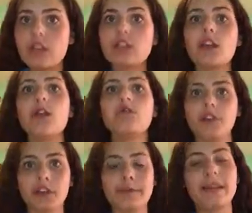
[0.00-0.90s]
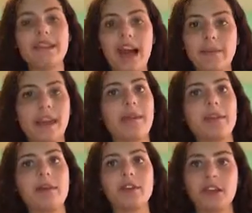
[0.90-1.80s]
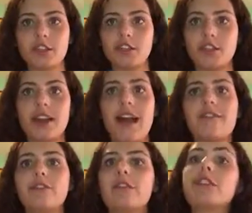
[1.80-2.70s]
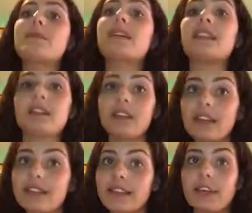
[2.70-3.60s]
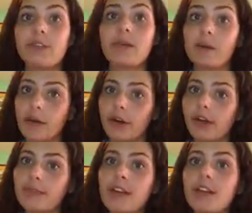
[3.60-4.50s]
So, during my time in AP World History, I've learned to be clear and concise with my work